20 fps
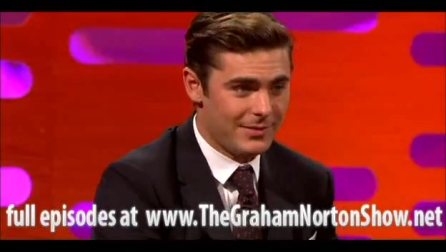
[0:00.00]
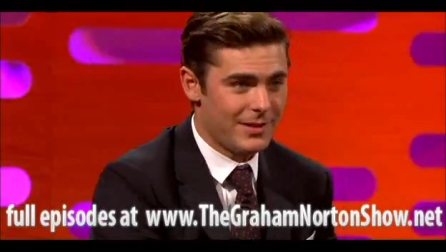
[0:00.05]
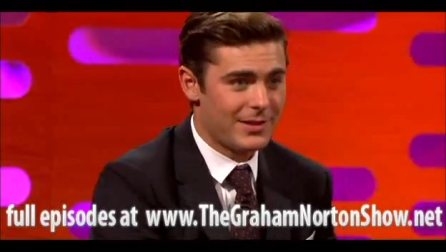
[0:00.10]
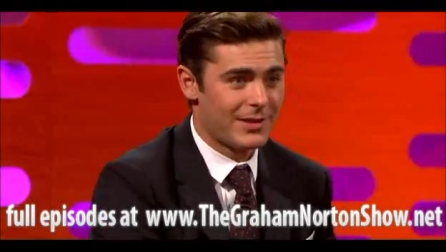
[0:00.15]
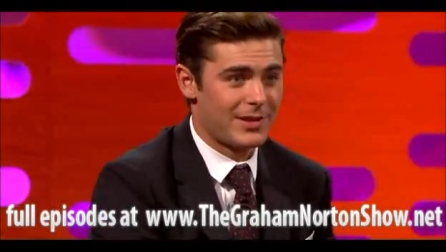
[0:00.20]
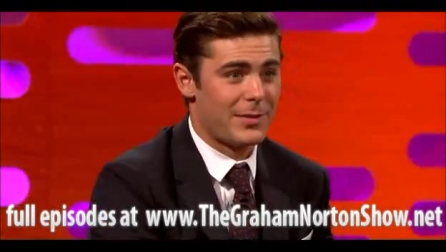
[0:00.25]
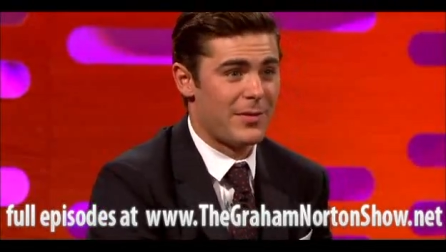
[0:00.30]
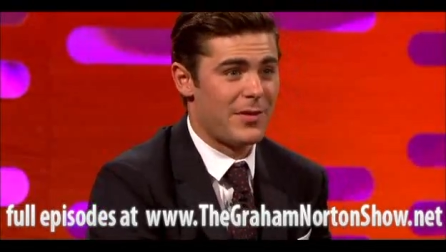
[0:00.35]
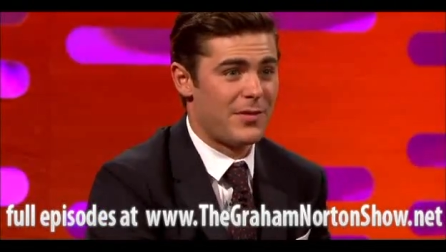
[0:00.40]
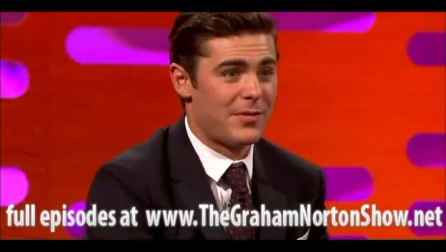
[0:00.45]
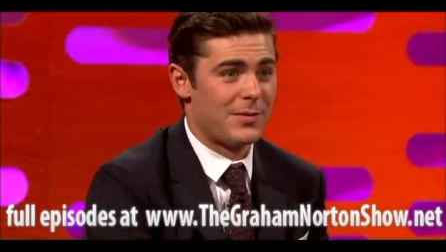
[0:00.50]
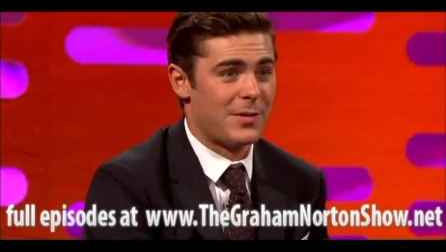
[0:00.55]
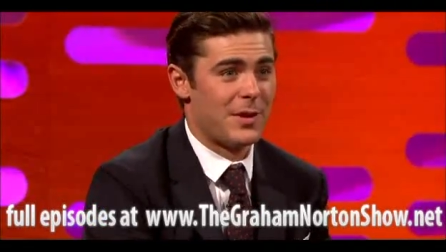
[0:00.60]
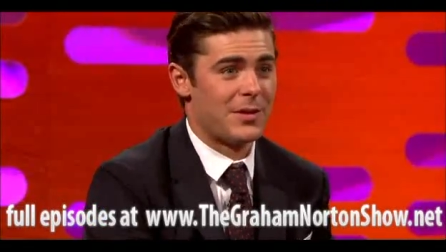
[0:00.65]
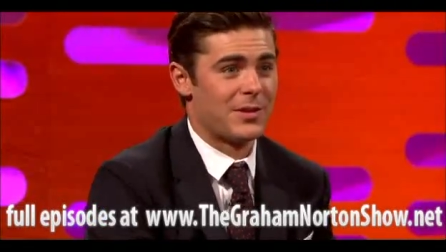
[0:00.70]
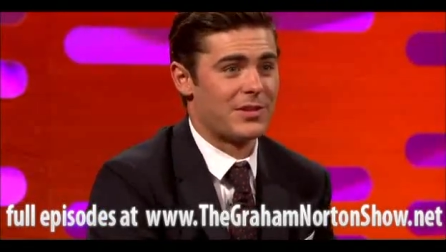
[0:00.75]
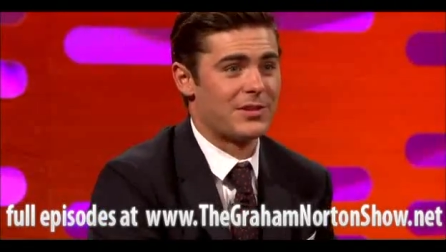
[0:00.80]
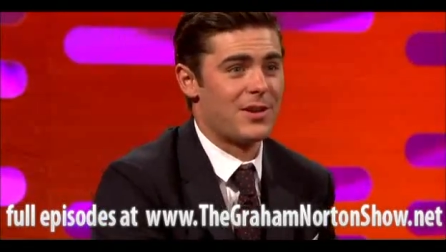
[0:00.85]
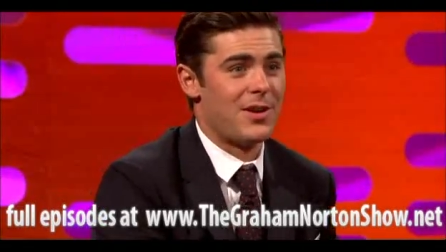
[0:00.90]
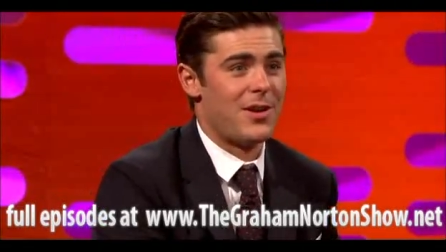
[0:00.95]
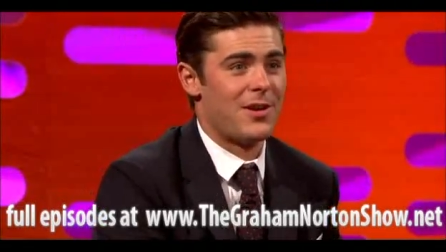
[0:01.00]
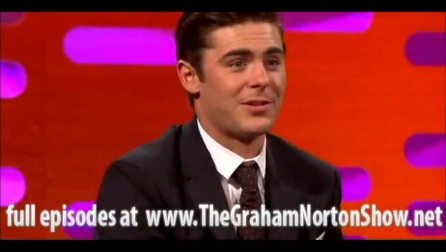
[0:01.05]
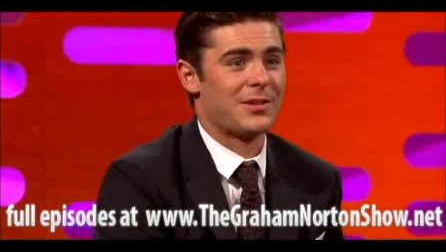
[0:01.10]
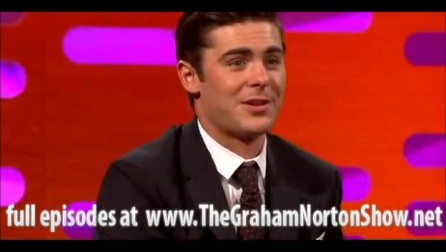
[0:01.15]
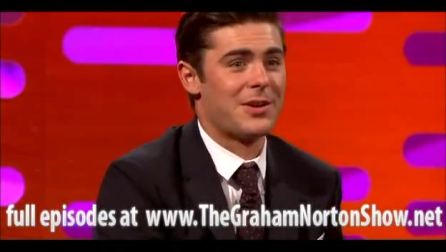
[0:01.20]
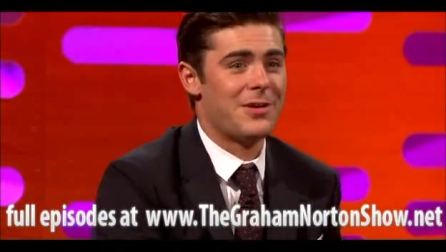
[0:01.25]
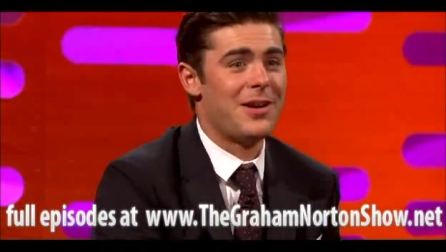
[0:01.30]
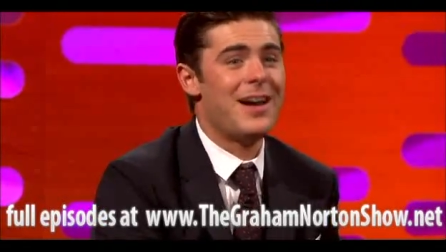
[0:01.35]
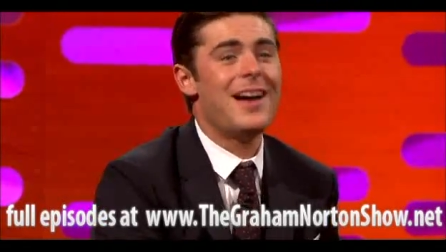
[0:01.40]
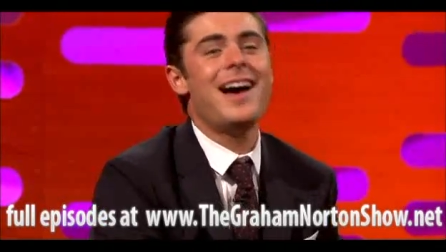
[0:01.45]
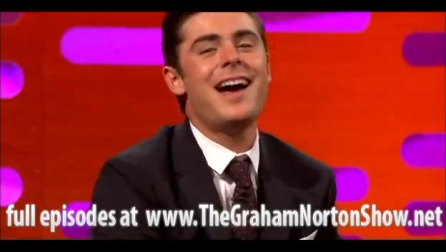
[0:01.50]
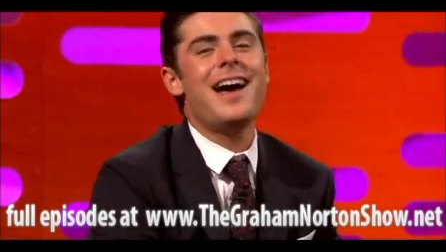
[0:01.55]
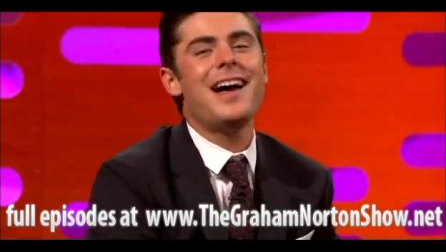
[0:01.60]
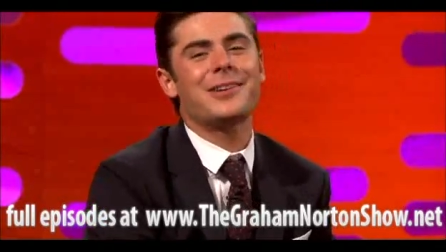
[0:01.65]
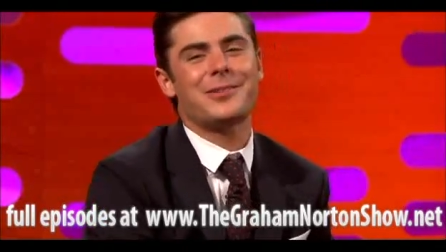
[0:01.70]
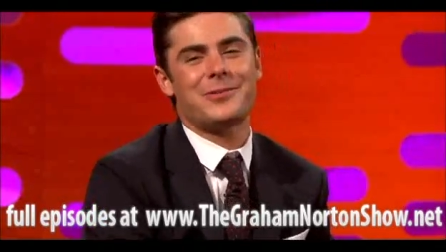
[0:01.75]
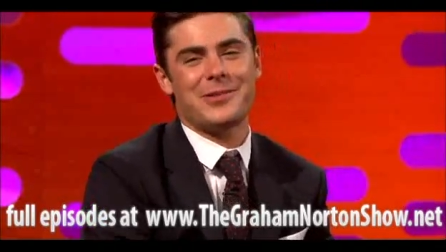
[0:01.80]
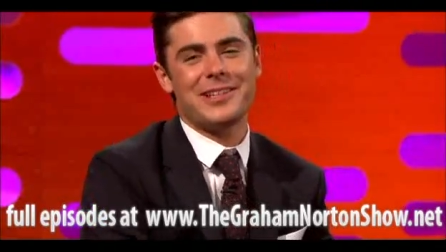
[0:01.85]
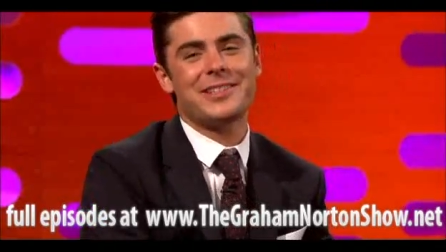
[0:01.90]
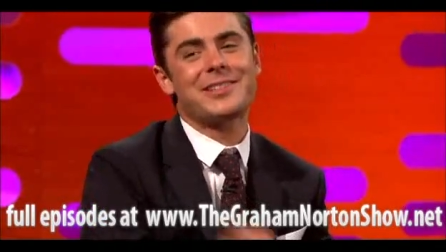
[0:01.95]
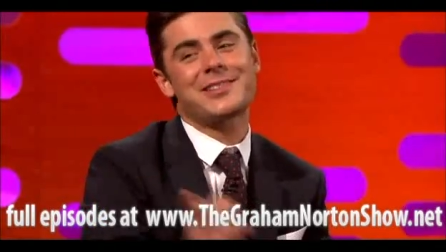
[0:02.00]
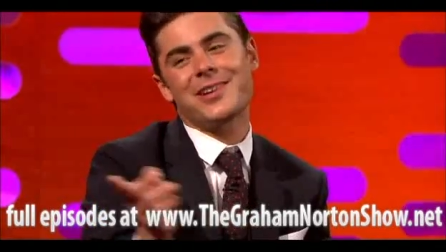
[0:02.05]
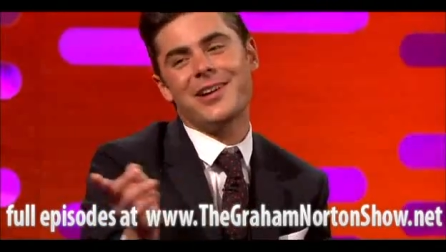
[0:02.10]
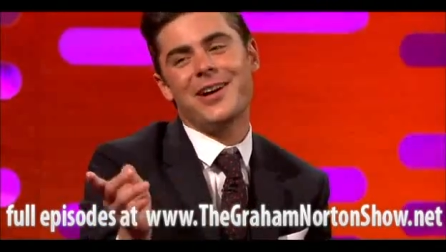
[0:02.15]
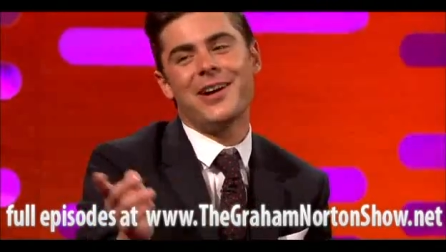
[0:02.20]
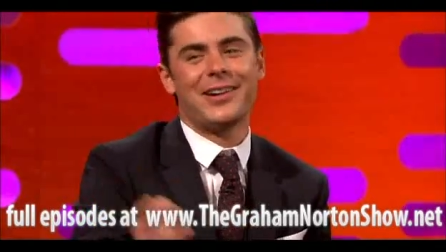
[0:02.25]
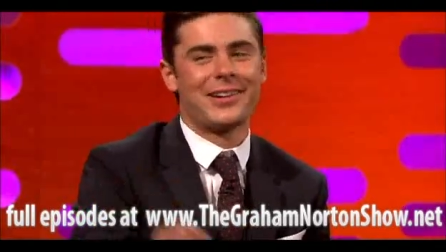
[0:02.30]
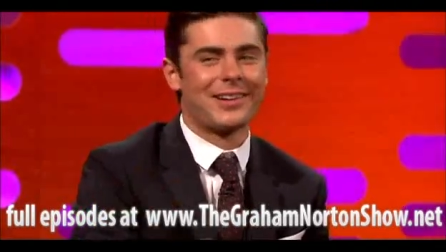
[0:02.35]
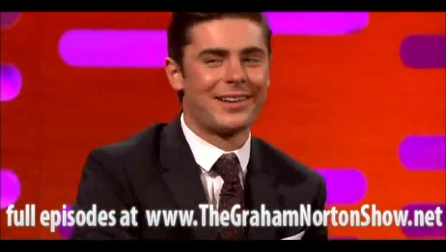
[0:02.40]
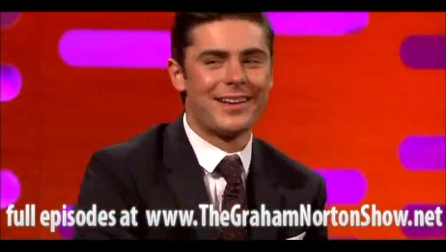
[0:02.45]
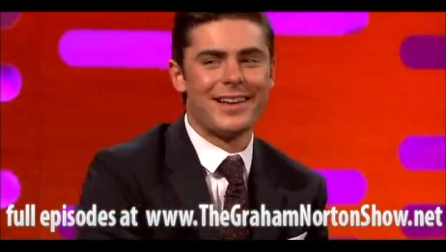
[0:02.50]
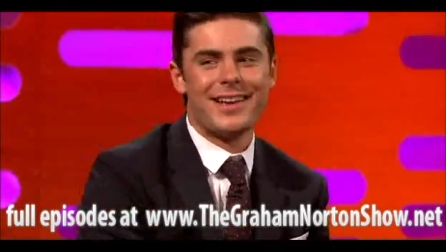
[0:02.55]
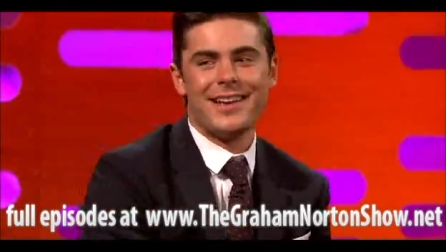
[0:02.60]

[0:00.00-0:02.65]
some of them know the song and go, ha, great song.